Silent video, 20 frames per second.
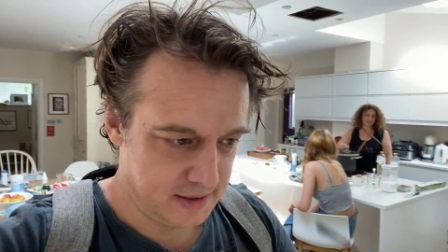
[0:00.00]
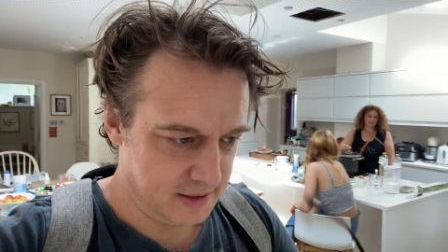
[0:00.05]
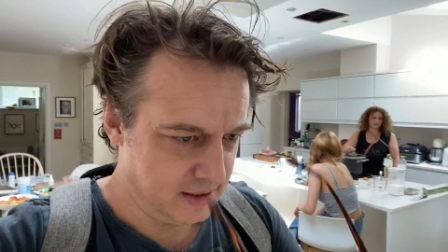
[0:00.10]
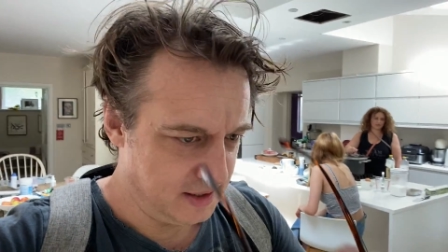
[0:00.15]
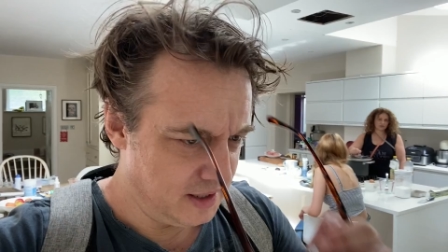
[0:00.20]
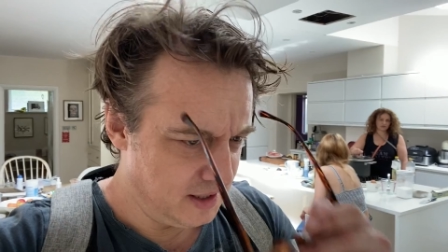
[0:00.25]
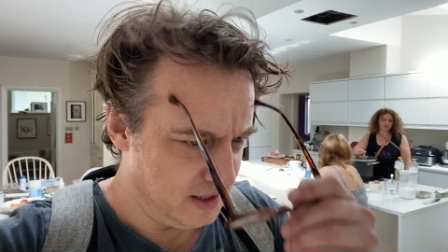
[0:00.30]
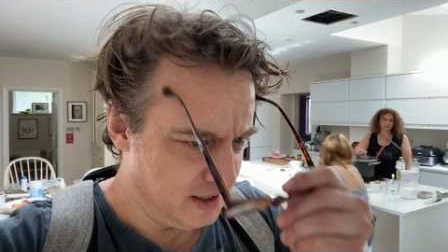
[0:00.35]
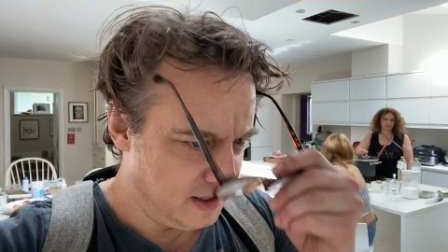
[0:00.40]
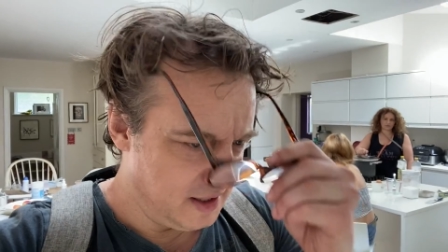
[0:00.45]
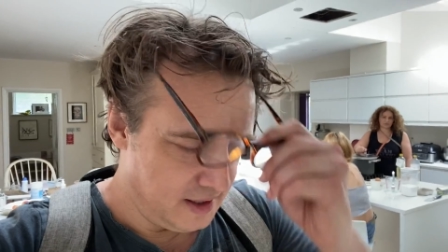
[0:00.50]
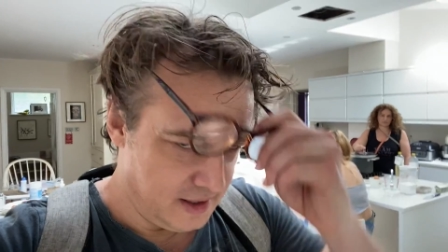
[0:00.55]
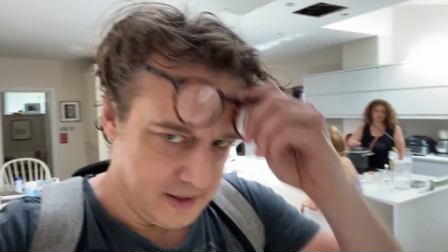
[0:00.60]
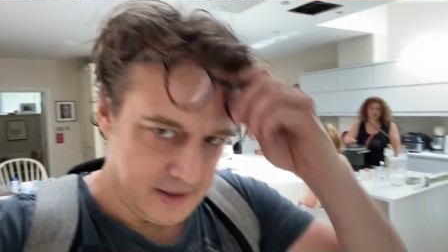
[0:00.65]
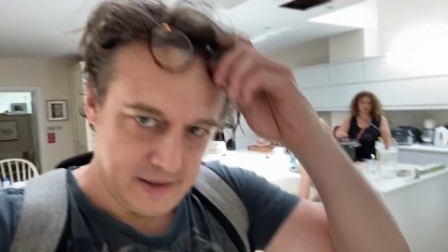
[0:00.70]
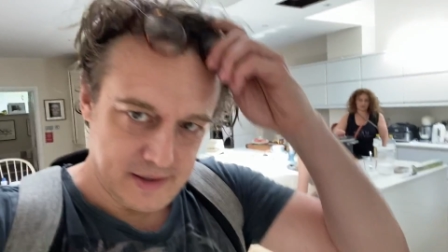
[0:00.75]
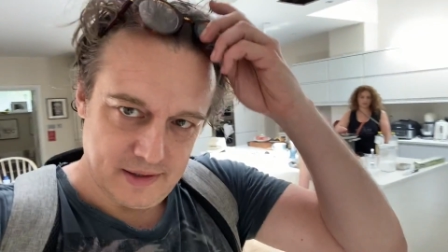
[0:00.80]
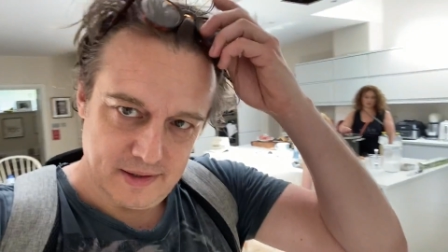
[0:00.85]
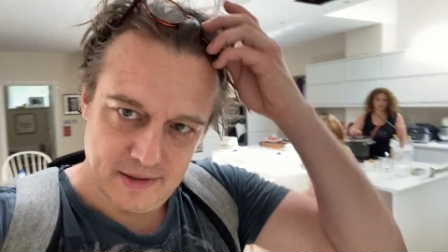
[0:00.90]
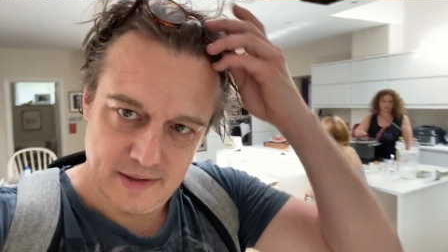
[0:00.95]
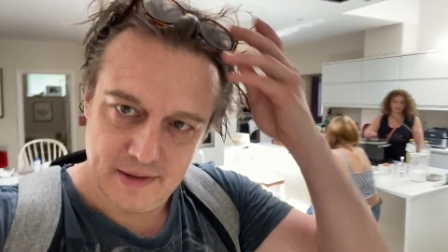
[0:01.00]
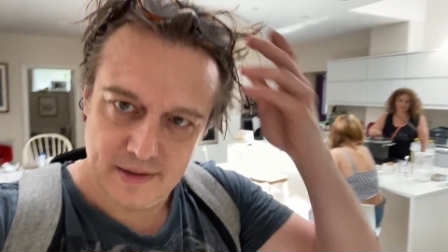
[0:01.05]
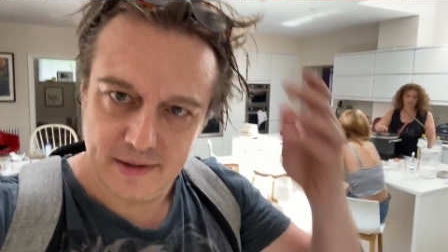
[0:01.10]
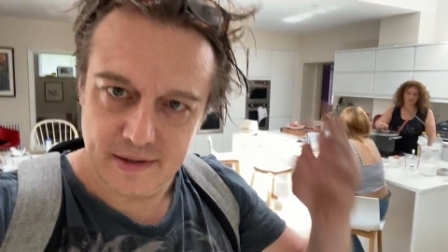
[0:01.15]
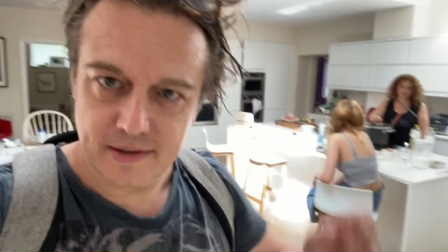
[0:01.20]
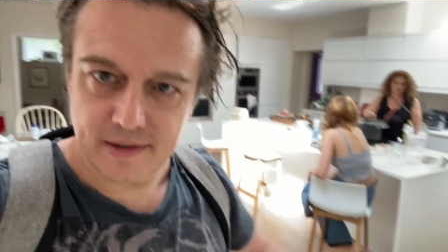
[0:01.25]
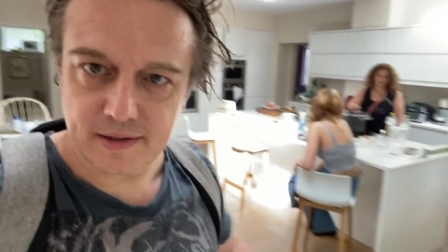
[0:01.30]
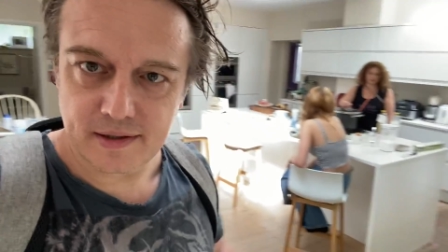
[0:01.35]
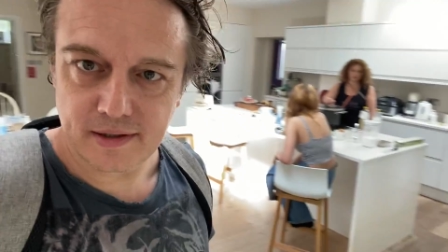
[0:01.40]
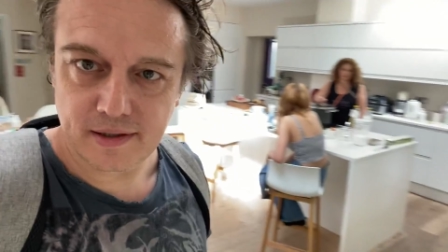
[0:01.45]
I think we're actually in it.
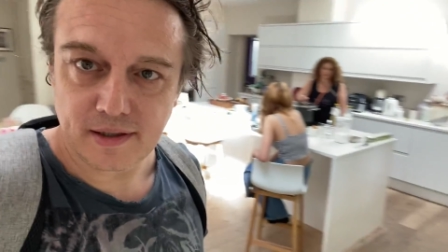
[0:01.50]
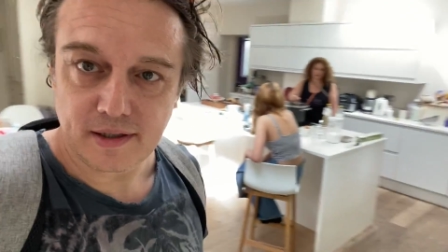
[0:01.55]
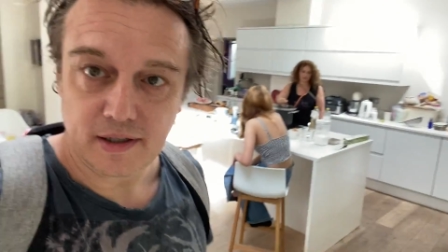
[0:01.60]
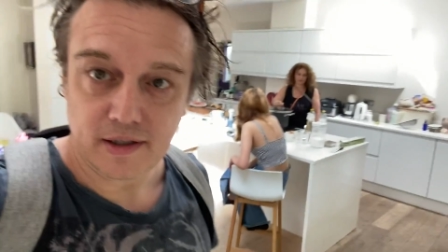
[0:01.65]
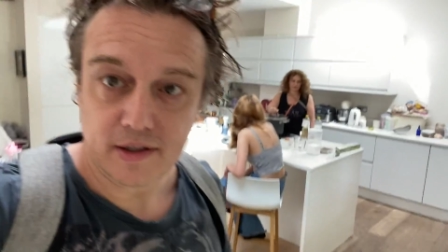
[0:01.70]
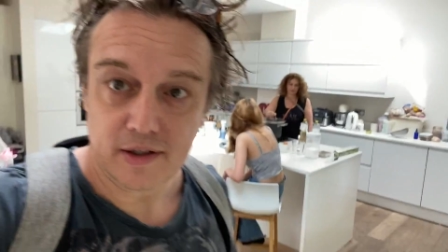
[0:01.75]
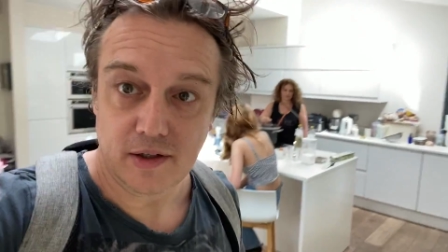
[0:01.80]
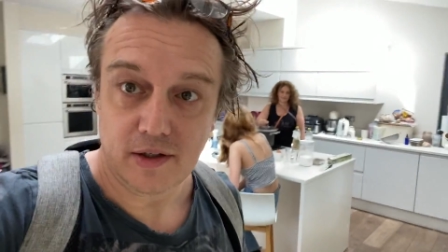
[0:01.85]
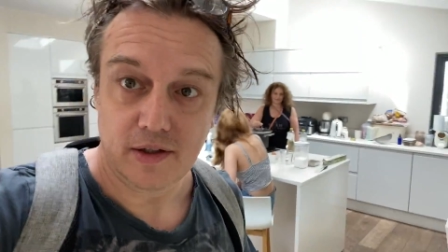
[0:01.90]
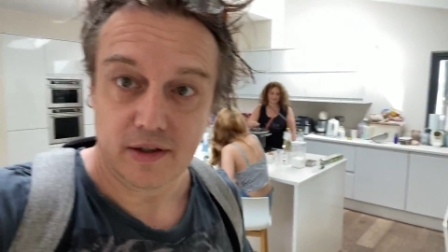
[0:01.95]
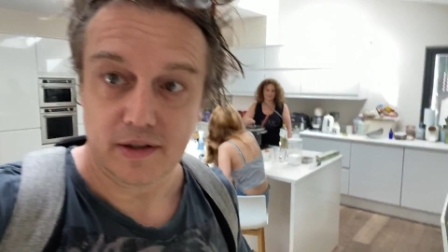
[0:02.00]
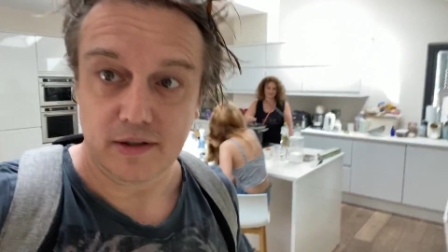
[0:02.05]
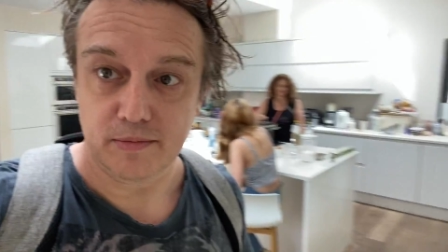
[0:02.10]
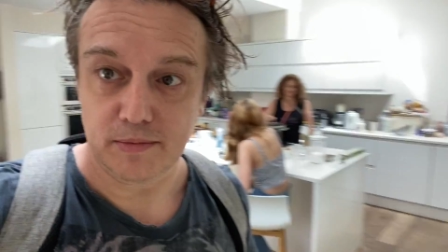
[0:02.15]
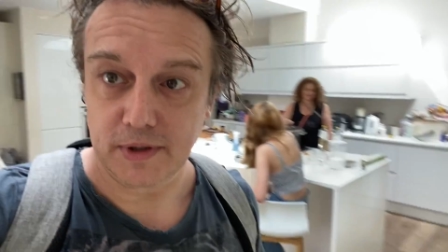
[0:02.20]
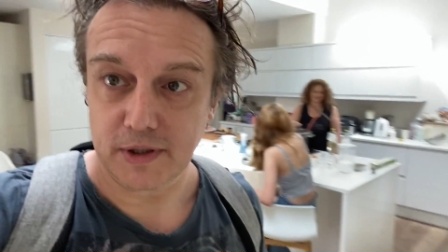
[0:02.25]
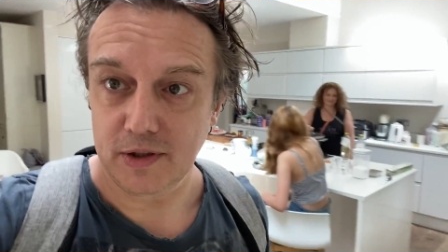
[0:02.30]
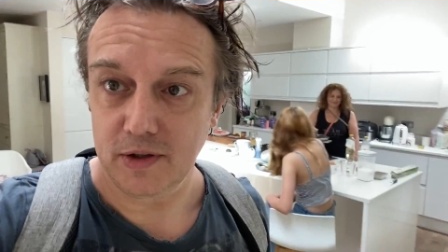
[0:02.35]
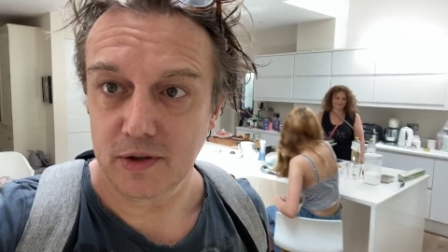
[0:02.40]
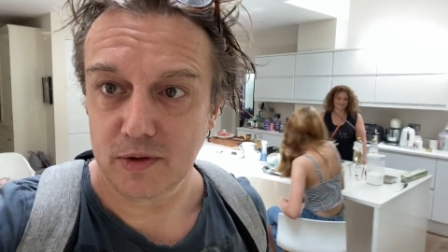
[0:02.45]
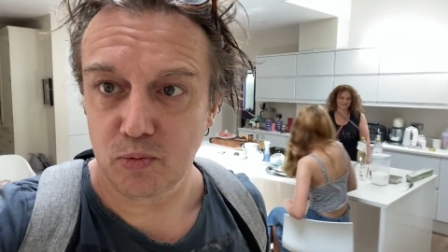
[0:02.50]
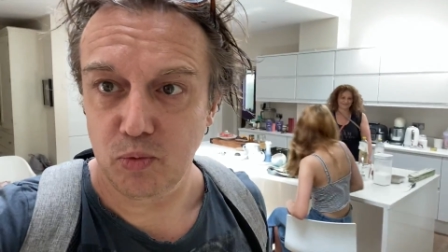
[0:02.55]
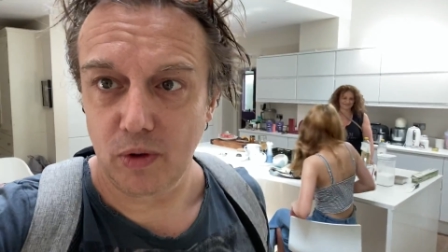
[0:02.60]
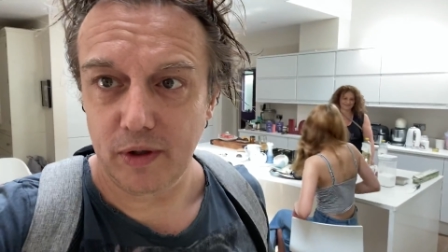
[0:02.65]
oh my God,